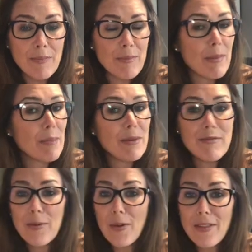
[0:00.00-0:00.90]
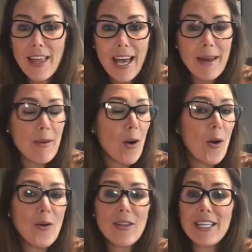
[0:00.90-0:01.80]
But before then,
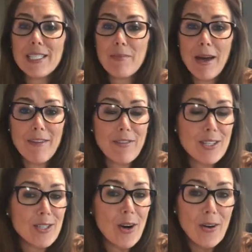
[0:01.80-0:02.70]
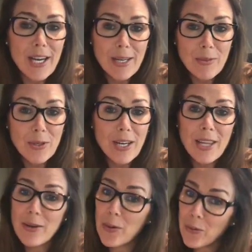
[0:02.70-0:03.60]
all these benefits are inward
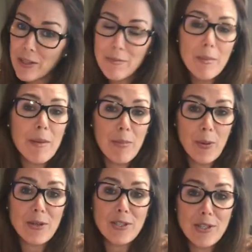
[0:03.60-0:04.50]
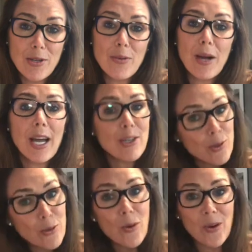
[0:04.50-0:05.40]
and they're only important to you and
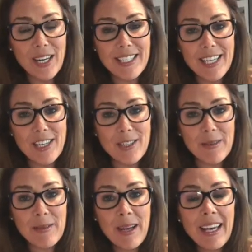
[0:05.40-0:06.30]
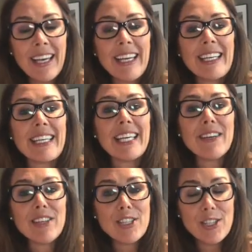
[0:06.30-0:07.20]
your organization.
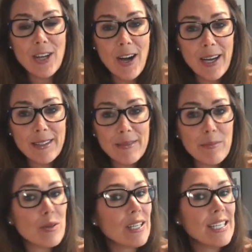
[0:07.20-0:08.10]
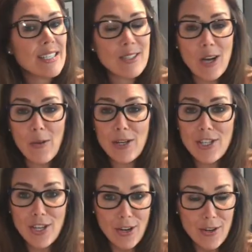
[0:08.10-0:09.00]
Give it a shot. Please, as
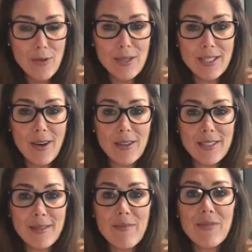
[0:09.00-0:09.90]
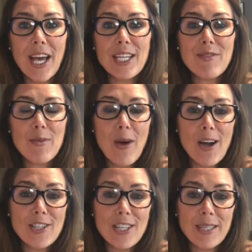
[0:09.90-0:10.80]
always, share your results. Thanks for
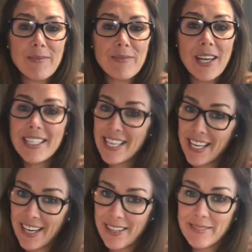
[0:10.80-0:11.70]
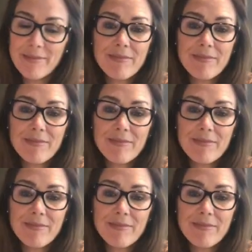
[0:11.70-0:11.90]
watching and take care.